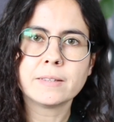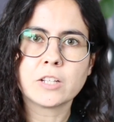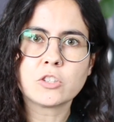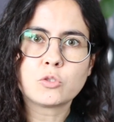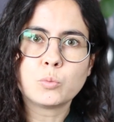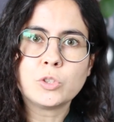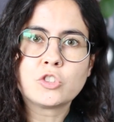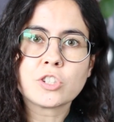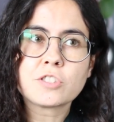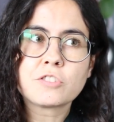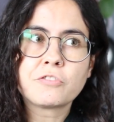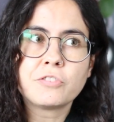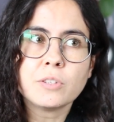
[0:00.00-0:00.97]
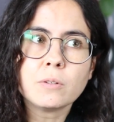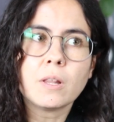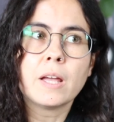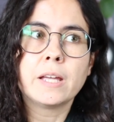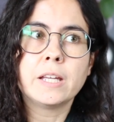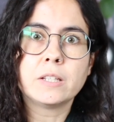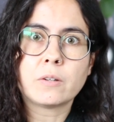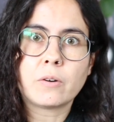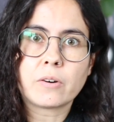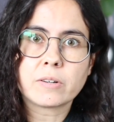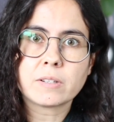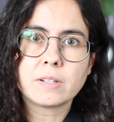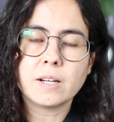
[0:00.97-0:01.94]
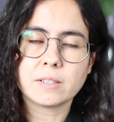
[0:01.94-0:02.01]
that we just feel in
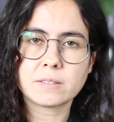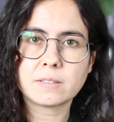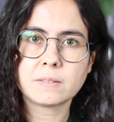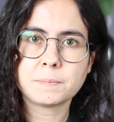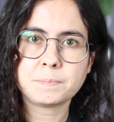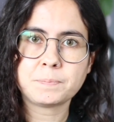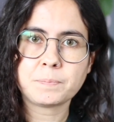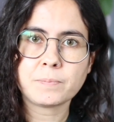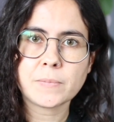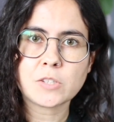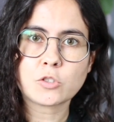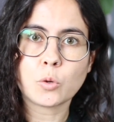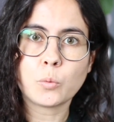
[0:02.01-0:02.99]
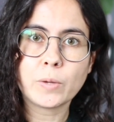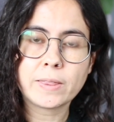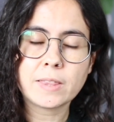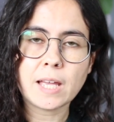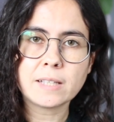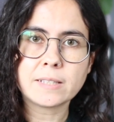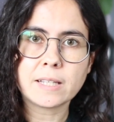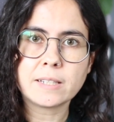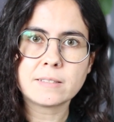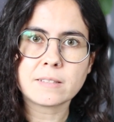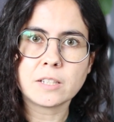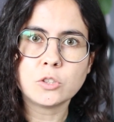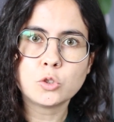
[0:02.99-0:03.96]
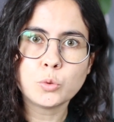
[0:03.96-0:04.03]
our gut. So we think that it's
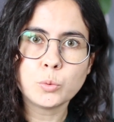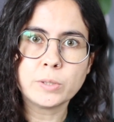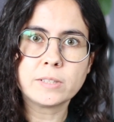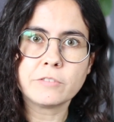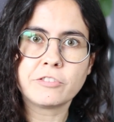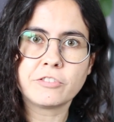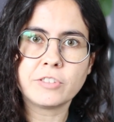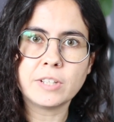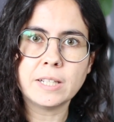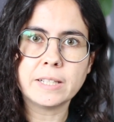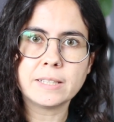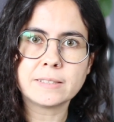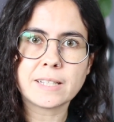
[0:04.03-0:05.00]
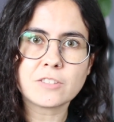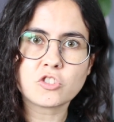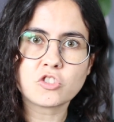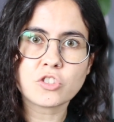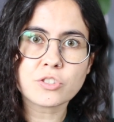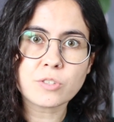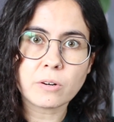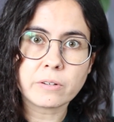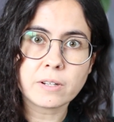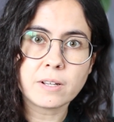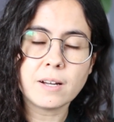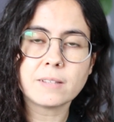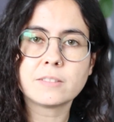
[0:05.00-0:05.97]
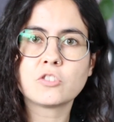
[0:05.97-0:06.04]
an intuitive feeling, that is just our
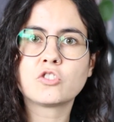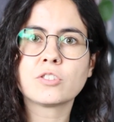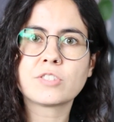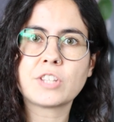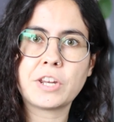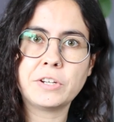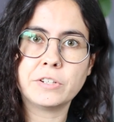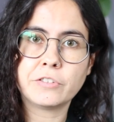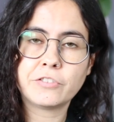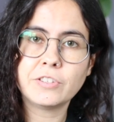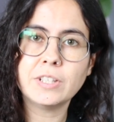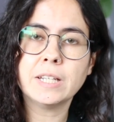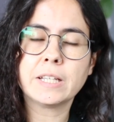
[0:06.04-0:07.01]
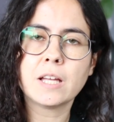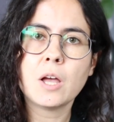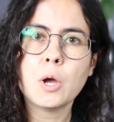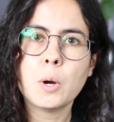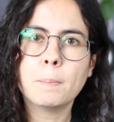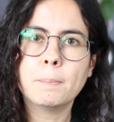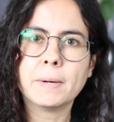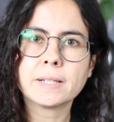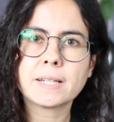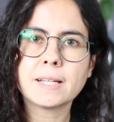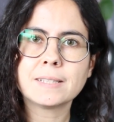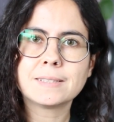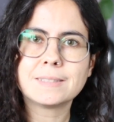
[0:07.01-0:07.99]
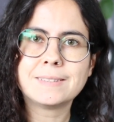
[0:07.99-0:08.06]
gut, is just an inner feeling, but
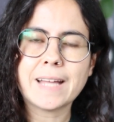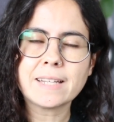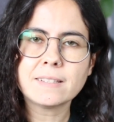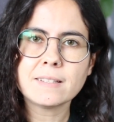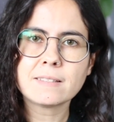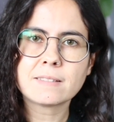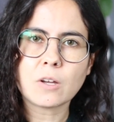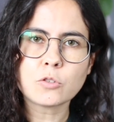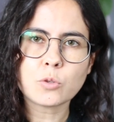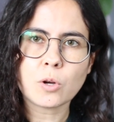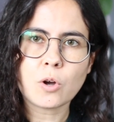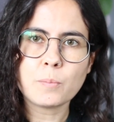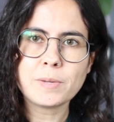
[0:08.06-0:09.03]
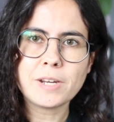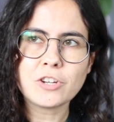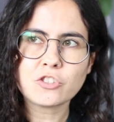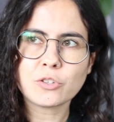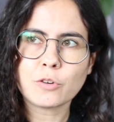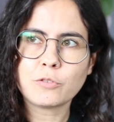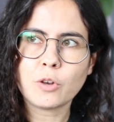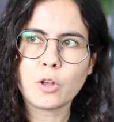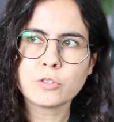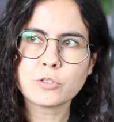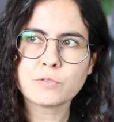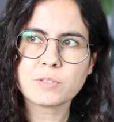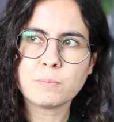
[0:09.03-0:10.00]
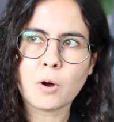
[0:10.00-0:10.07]
that is also a combination of lots
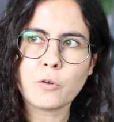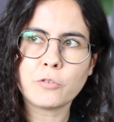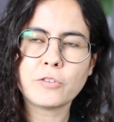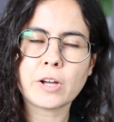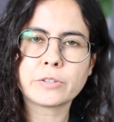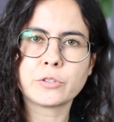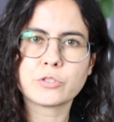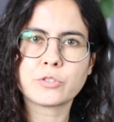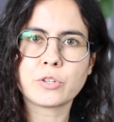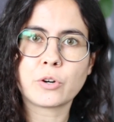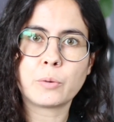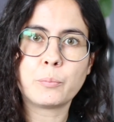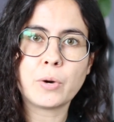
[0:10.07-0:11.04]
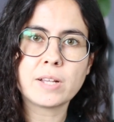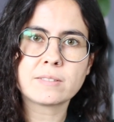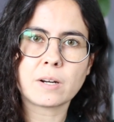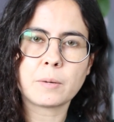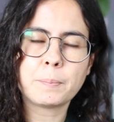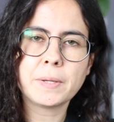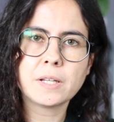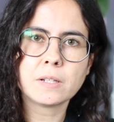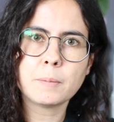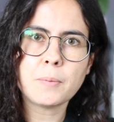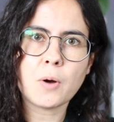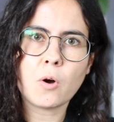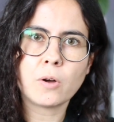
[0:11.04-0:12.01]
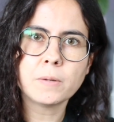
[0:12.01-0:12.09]
of small factors that our brains are picking up
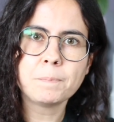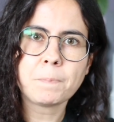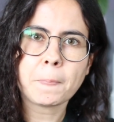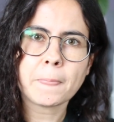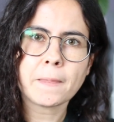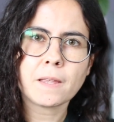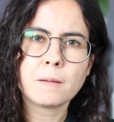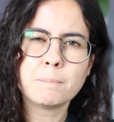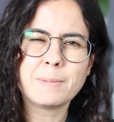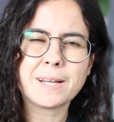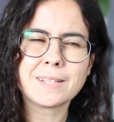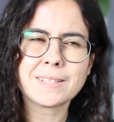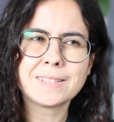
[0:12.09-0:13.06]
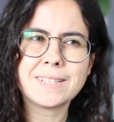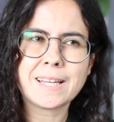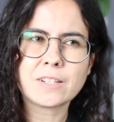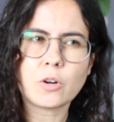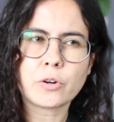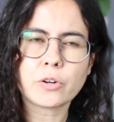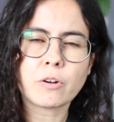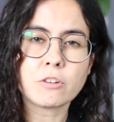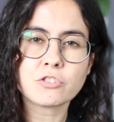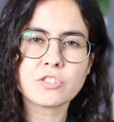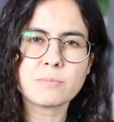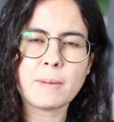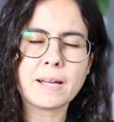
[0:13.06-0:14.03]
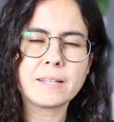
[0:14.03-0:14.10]
on, but that our
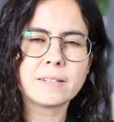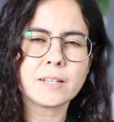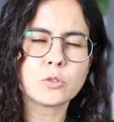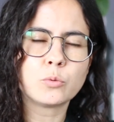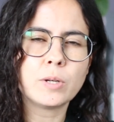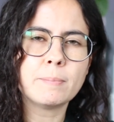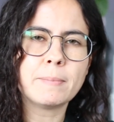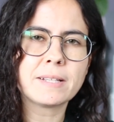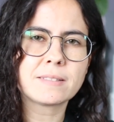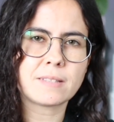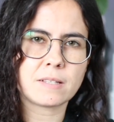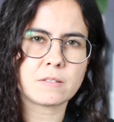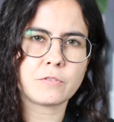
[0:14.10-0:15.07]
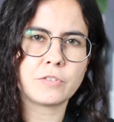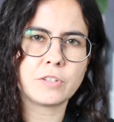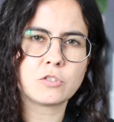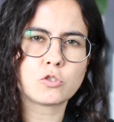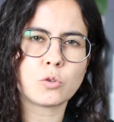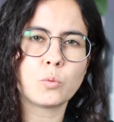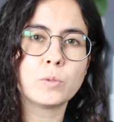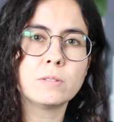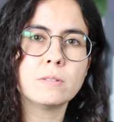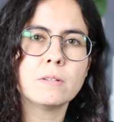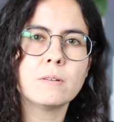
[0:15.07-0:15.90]
conscious mind can't really make sense of it. So we